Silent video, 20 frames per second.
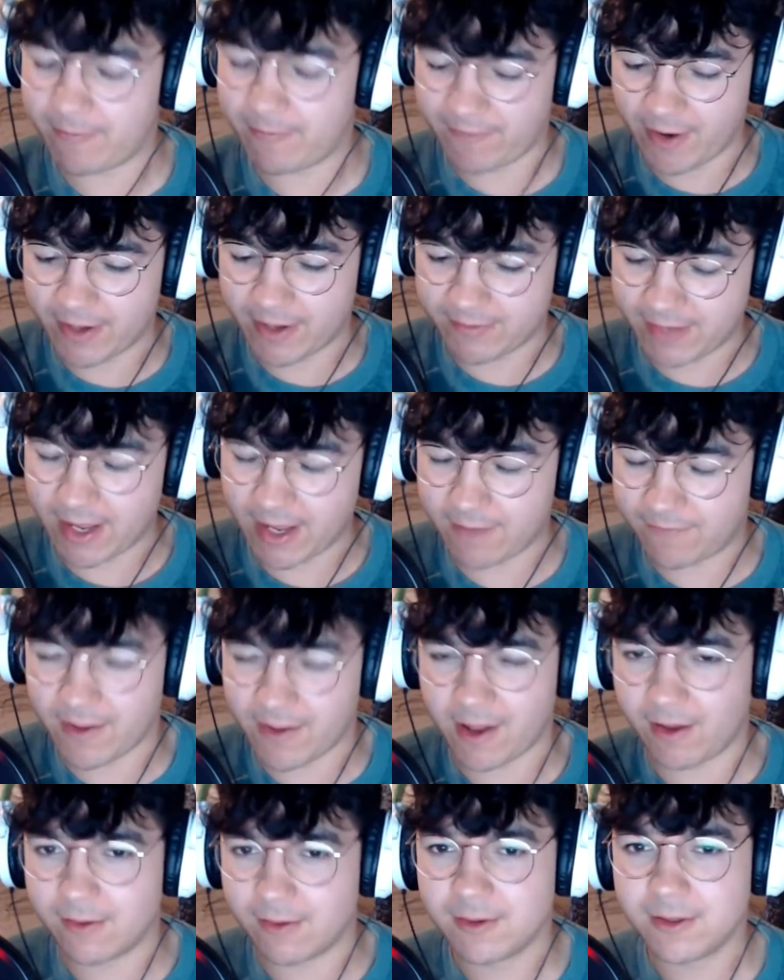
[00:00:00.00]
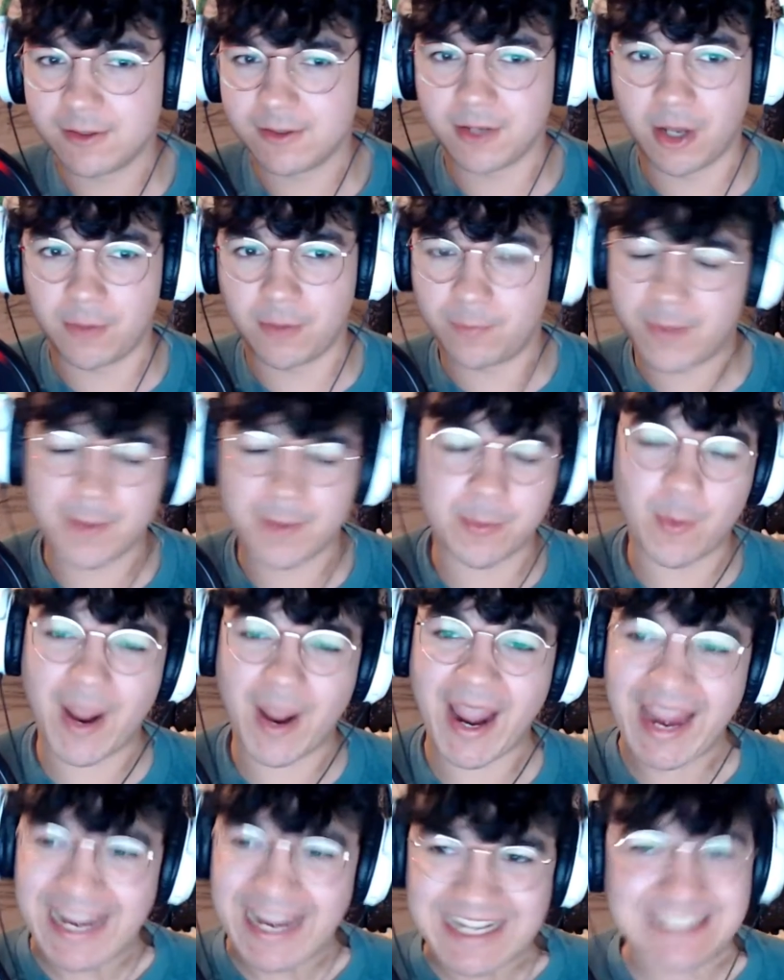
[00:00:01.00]
fine, fair. You know, people
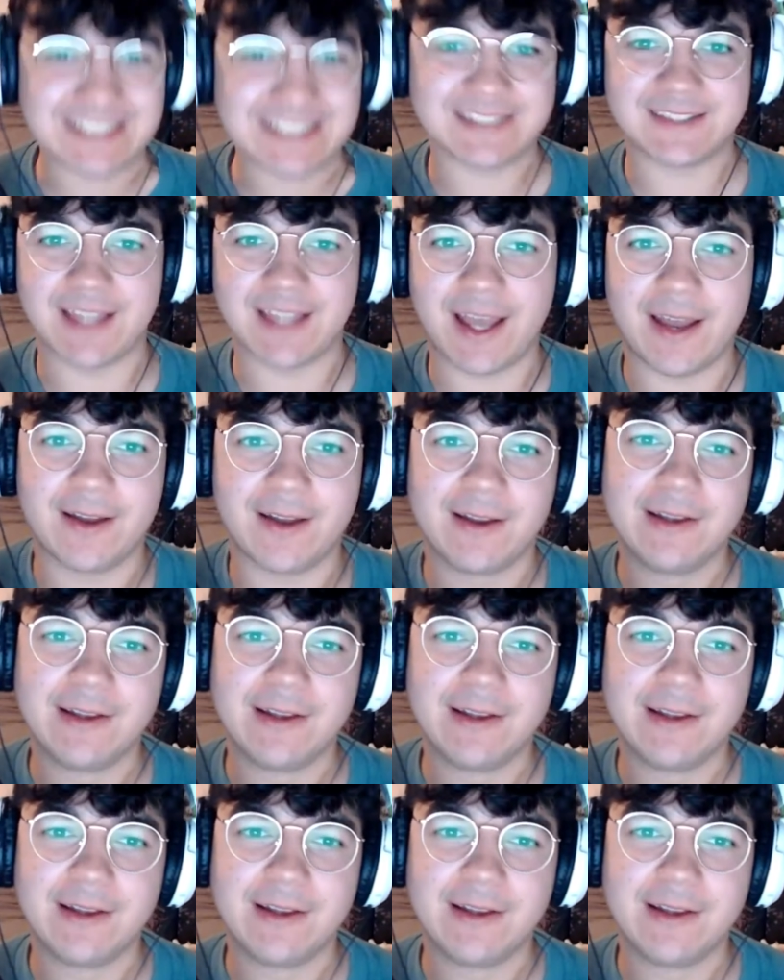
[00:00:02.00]
hated that.